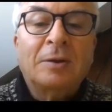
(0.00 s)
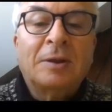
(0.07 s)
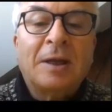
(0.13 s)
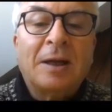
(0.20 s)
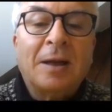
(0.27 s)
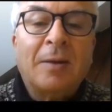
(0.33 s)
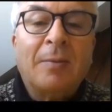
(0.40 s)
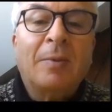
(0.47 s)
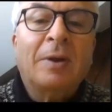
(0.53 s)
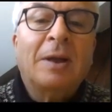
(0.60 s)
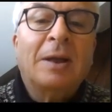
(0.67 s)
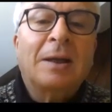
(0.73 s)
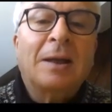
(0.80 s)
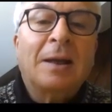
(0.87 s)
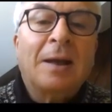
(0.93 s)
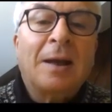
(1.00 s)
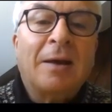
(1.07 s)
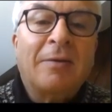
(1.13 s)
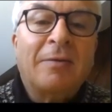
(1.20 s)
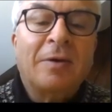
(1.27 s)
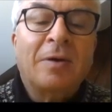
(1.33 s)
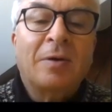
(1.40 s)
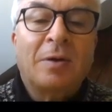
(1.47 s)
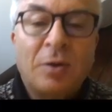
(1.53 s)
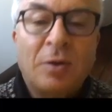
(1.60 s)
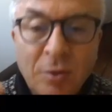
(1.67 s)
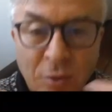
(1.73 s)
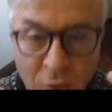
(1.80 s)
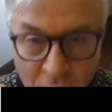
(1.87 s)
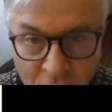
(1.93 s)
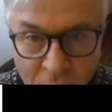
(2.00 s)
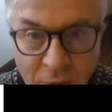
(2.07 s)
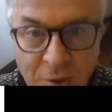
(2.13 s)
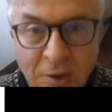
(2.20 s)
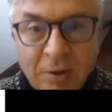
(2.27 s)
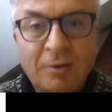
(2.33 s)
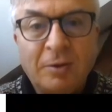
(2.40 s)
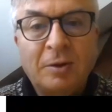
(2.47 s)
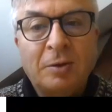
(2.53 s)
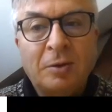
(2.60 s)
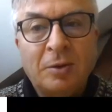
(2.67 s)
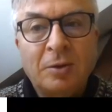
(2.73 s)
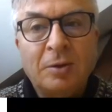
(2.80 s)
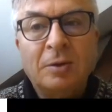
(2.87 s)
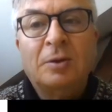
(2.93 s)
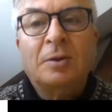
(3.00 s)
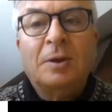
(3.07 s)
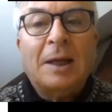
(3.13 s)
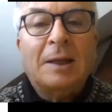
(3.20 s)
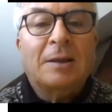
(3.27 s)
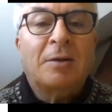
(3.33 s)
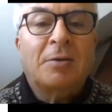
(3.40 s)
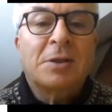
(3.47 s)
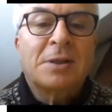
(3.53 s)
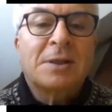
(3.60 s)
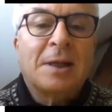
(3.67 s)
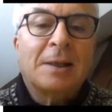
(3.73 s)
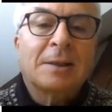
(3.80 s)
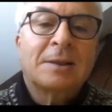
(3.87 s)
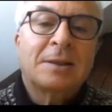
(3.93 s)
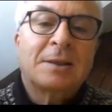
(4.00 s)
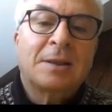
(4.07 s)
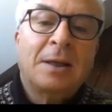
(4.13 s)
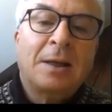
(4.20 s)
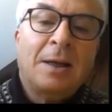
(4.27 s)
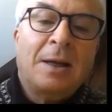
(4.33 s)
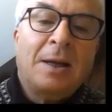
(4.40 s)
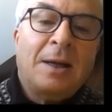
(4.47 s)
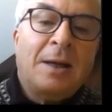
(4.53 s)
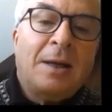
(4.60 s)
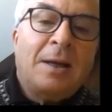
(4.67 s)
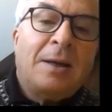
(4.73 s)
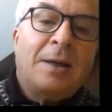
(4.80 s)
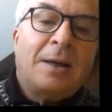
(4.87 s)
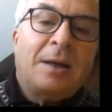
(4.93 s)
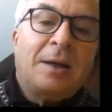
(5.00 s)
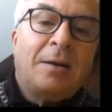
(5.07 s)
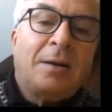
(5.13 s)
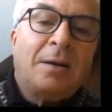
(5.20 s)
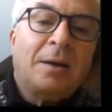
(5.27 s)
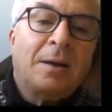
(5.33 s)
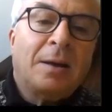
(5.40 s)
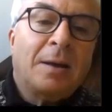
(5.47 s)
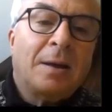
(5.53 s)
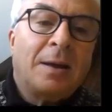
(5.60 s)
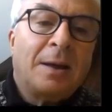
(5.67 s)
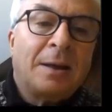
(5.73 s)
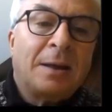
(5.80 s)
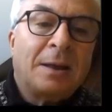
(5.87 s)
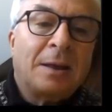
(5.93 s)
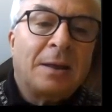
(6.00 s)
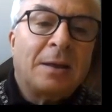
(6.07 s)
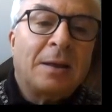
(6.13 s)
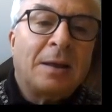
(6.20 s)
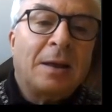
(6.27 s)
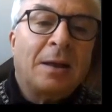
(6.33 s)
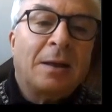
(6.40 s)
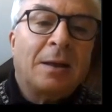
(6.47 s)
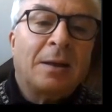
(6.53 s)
time that they have used to get the results here, and then